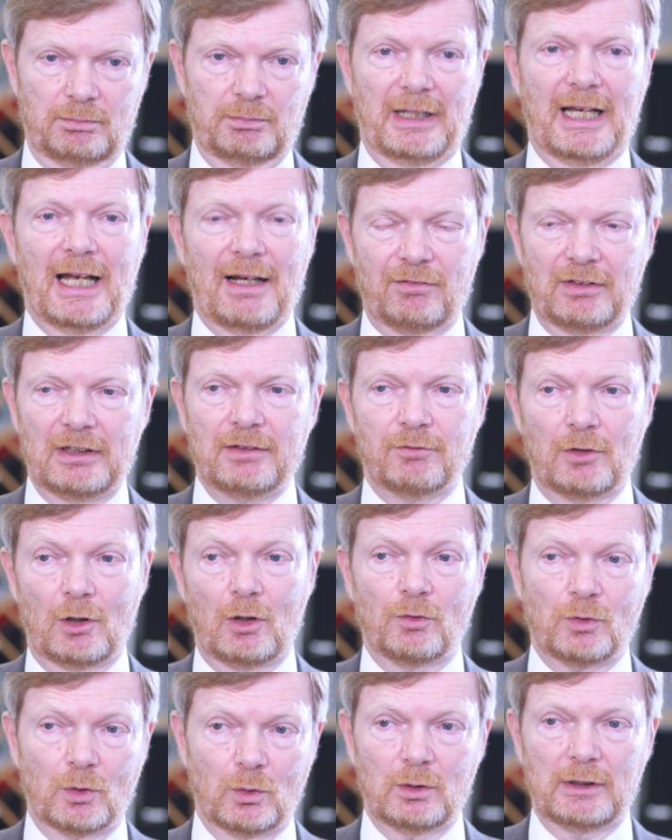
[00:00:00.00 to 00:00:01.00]
be heavily
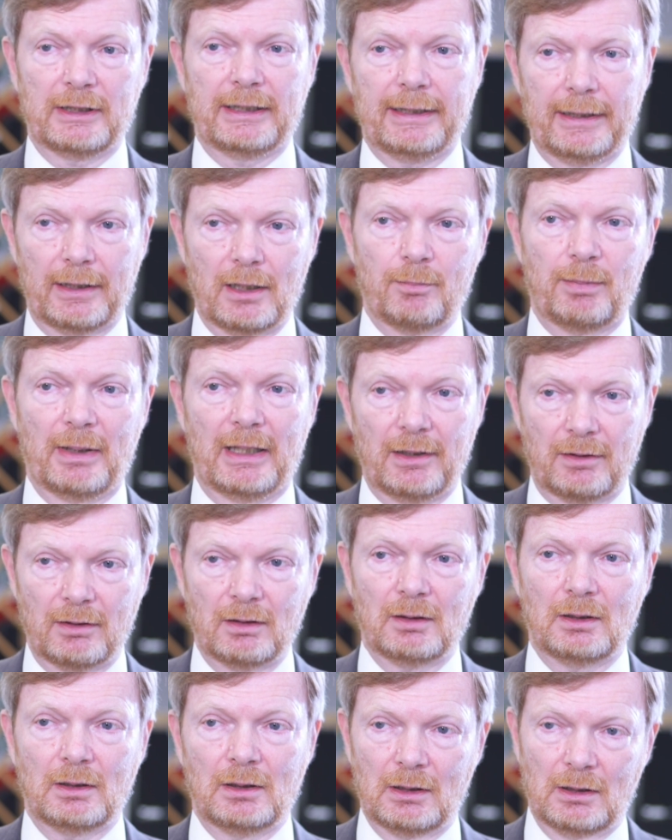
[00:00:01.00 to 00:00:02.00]
involved or lead the bid
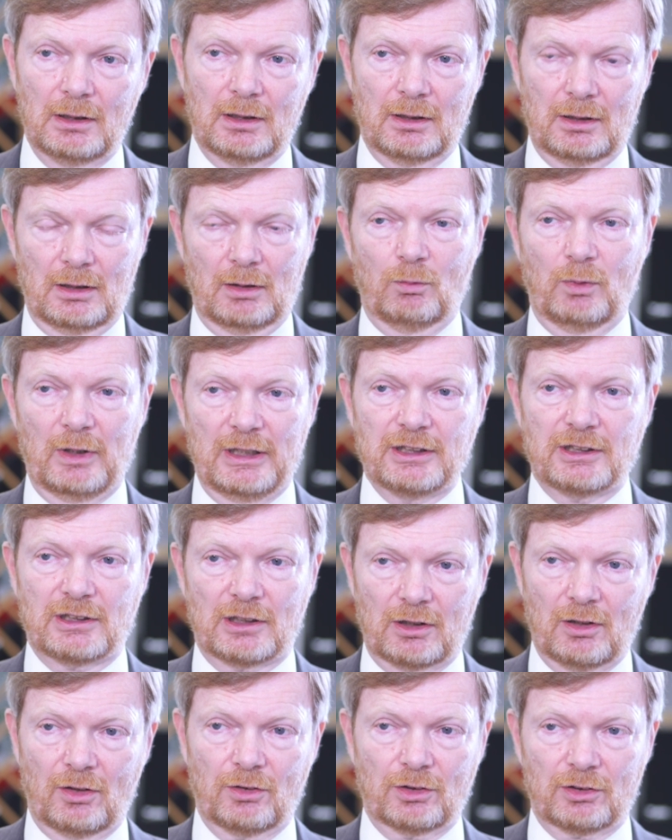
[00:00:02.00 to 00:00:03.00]
that wins the
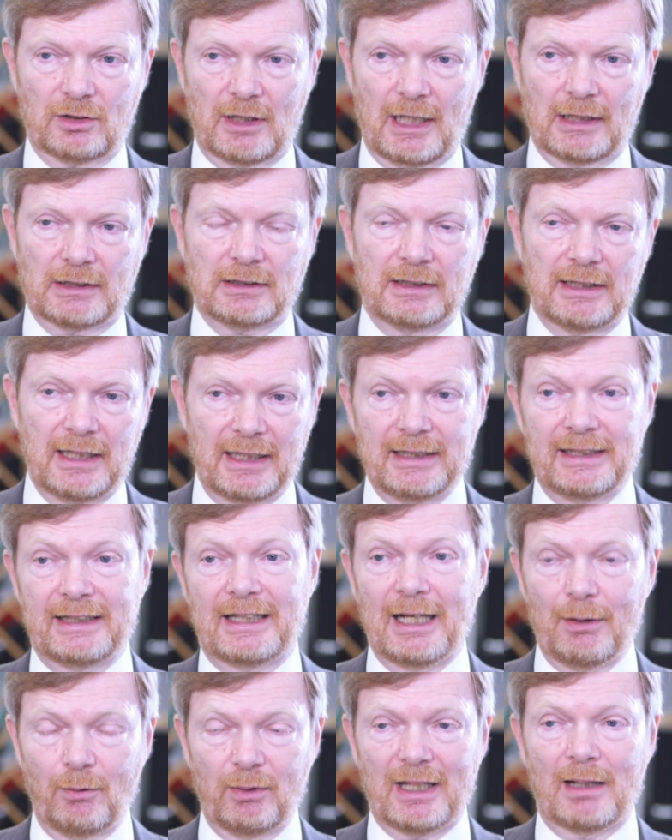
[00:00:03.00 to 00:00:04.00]
contract, and then
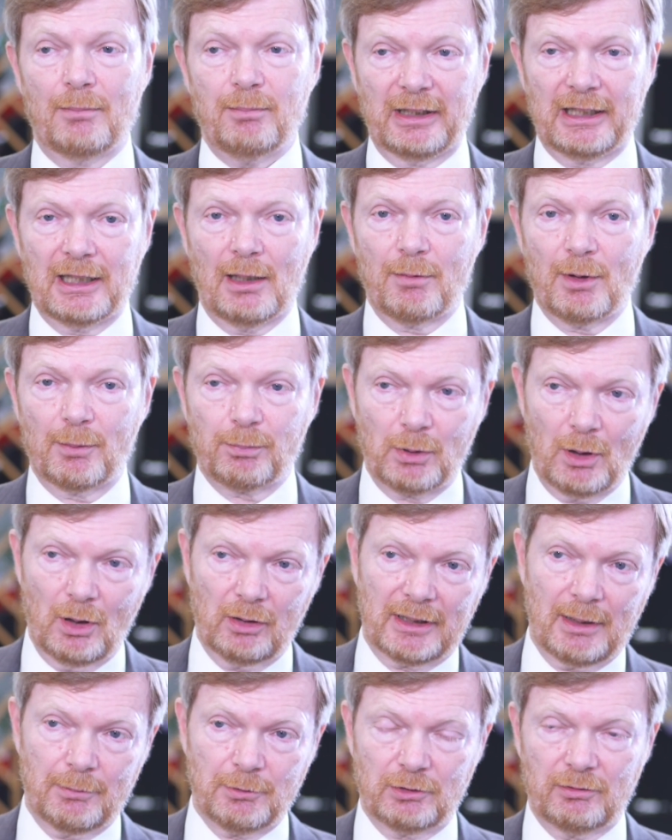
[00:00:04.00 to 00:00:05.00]
they will then become the
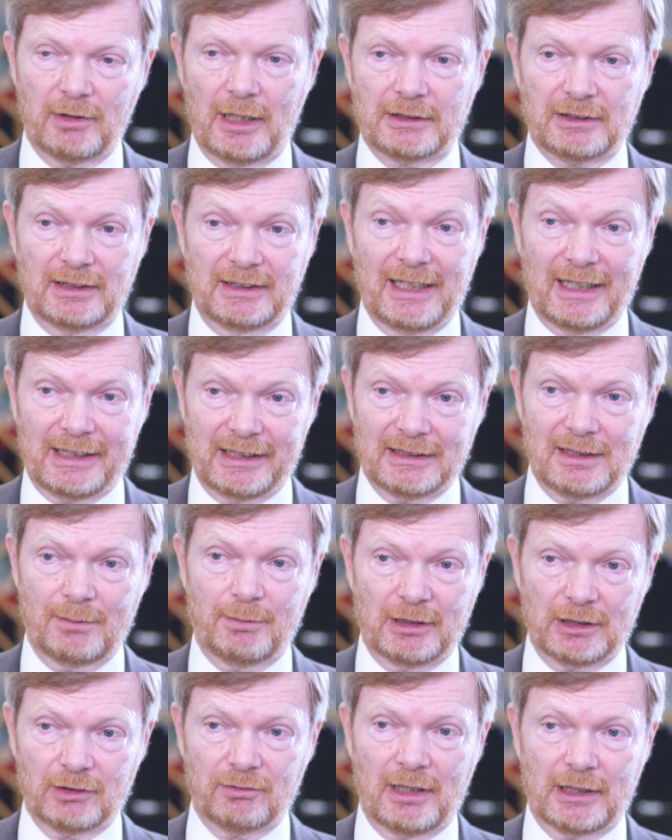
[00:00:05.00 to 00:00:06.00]
program director, the
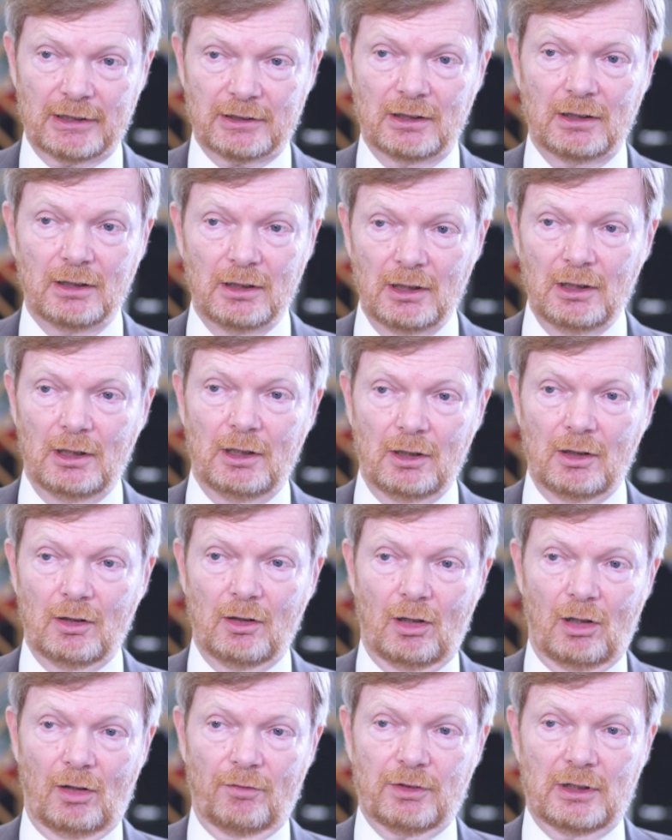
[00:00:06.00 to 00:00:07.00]
academic director
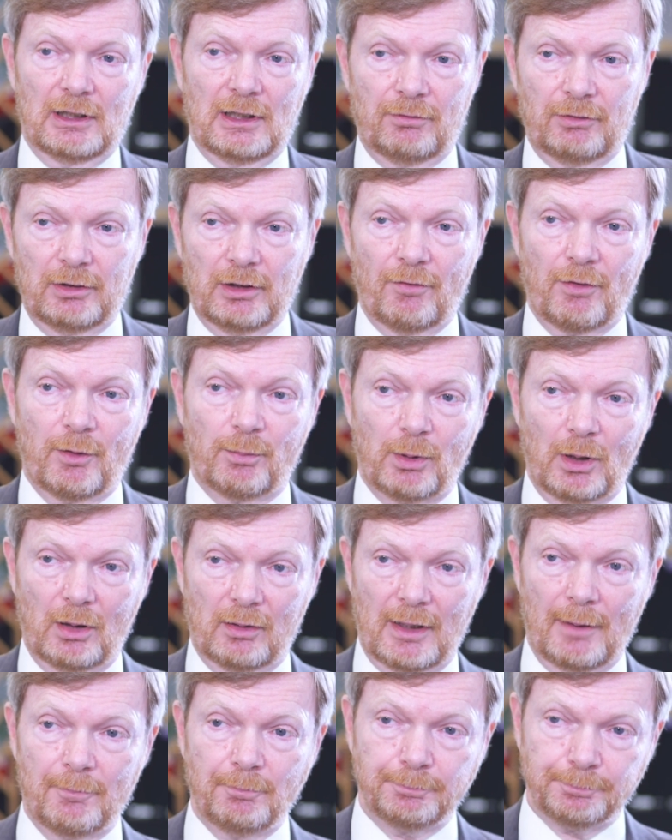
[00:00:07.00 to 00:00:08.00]
of delivery of the
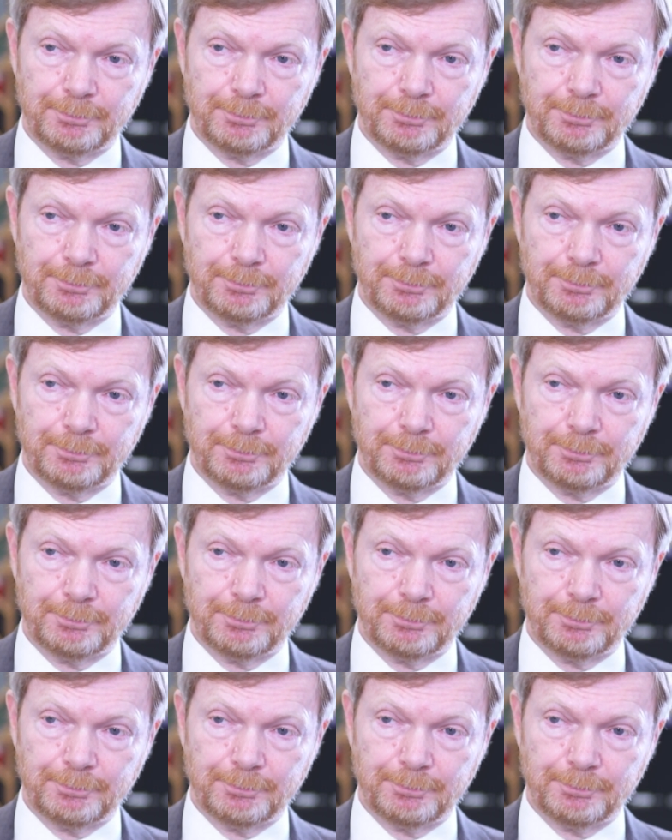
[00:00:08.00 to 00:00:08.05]
program.